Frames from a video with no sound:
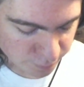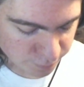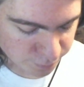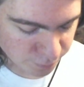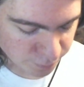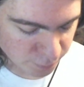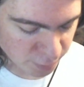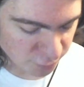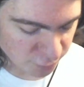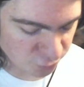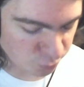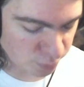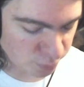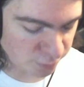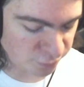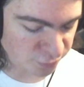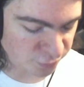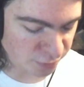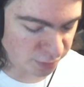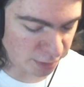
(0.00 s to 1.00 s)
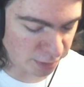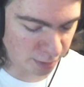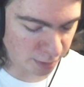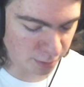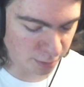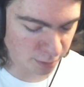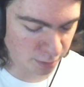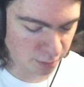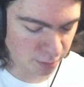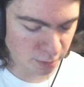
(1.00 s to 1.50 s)
Is once
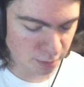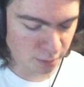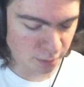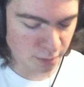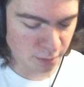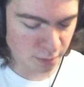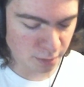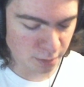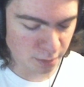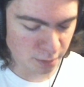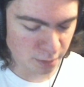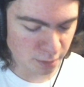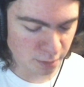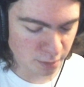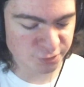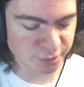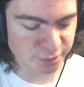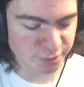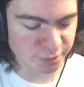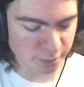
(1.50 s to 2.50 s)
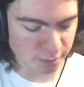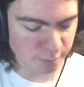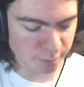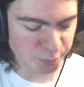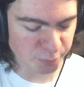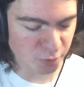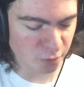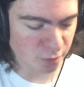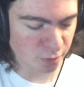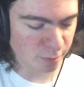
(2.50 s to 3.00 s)
again, I stick it in the
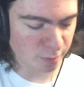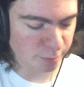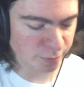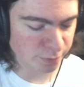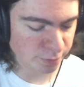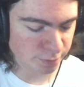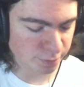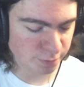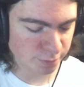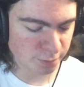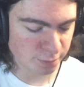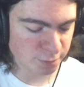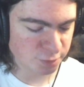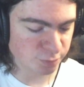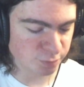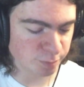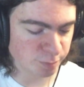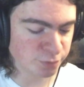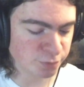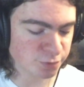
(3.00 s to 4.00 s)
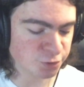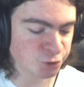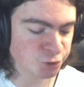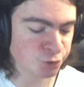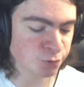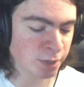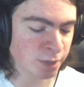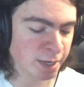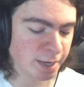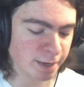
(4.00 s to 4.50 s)
bulb. So we put the
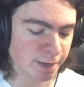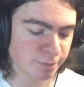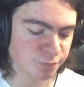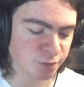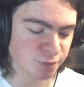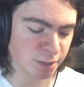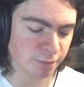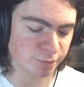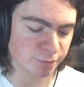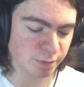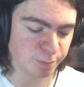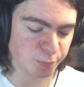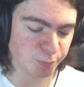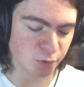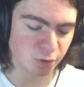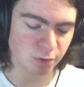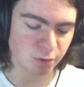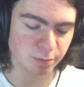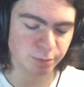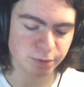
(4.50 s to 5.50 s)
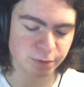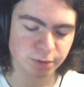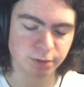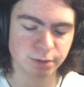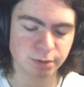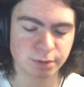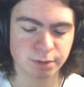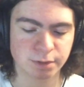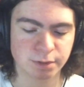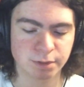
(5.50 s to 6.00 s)
2 halves of the bulb
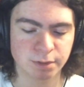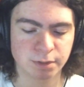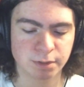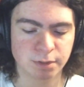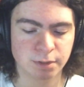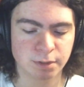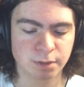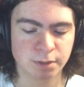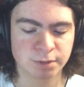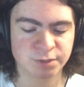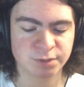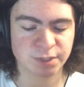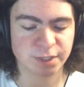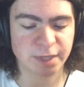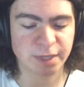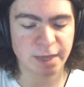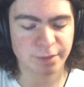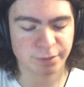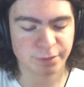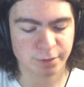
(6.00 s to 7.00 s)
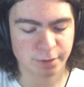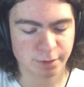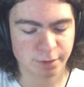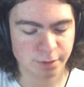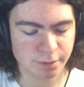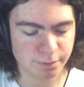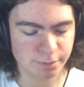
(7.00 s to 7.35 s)
together.